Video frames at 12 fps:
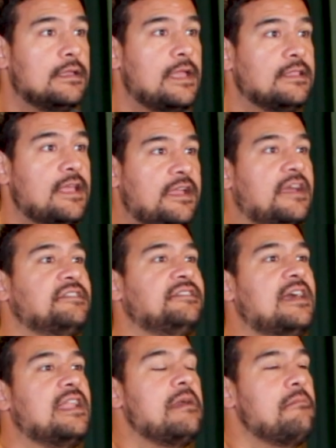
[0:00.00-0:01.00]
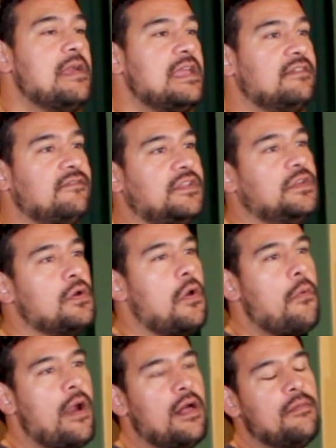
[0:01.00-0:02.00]
And like I said, I made a video a
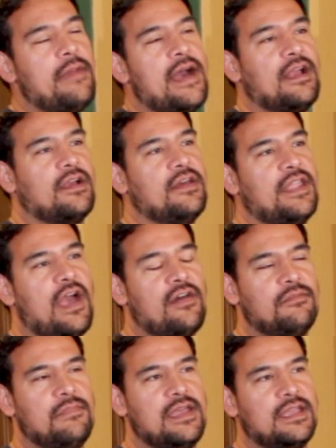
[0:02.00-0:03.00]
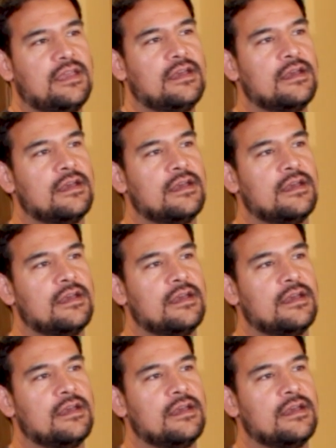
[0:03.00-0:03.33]
while back on how to make